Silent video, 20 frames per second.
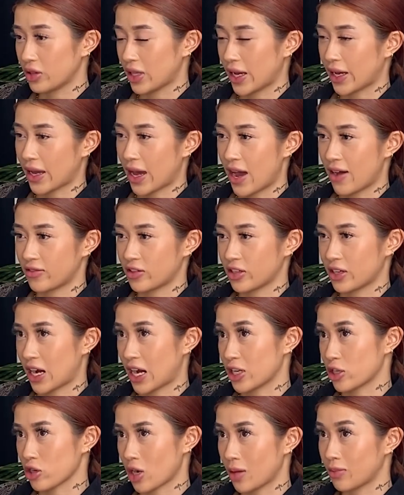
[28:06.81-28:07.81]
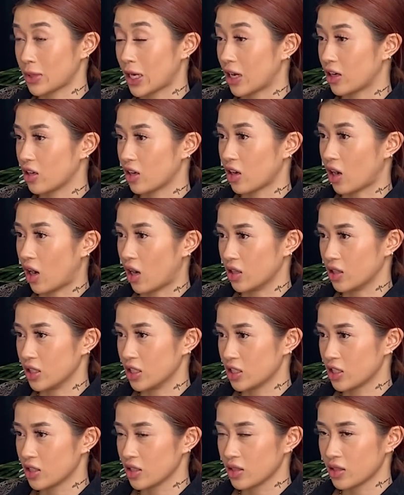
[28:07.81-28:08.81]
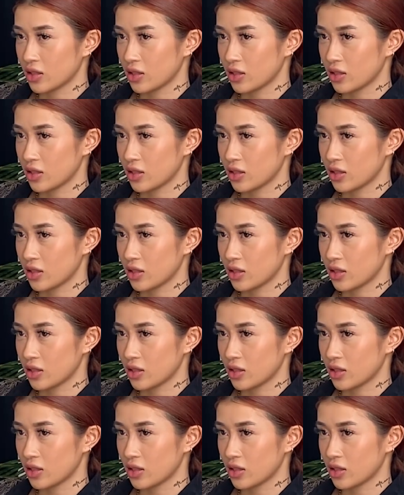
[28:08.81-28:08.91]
Like after I dropped out of college,